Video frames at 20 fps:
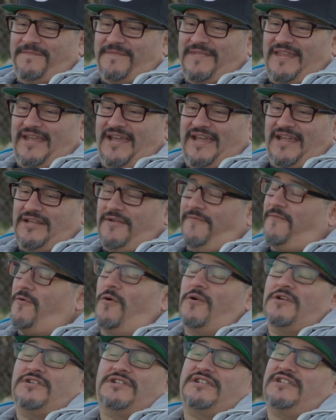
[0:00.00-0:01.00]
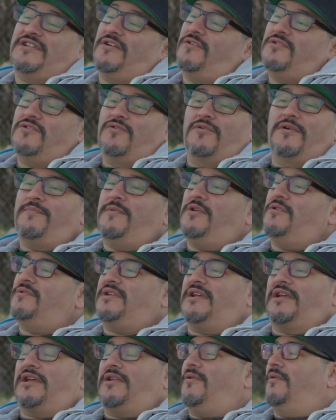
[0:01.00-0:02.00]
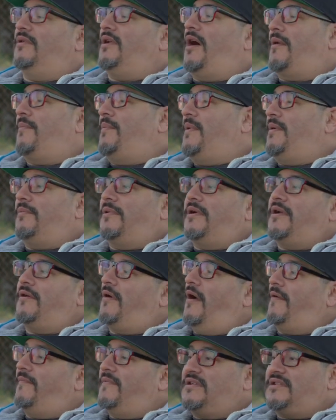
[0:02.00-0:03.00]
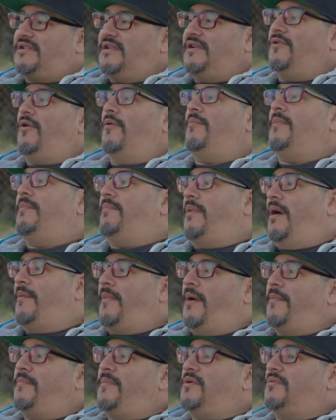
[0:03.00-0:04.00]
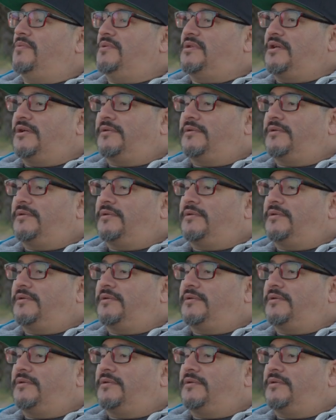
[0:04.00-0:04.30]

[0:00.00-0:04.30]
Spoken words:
And, of course, still doing music. A lot of people here obviously know me by my music.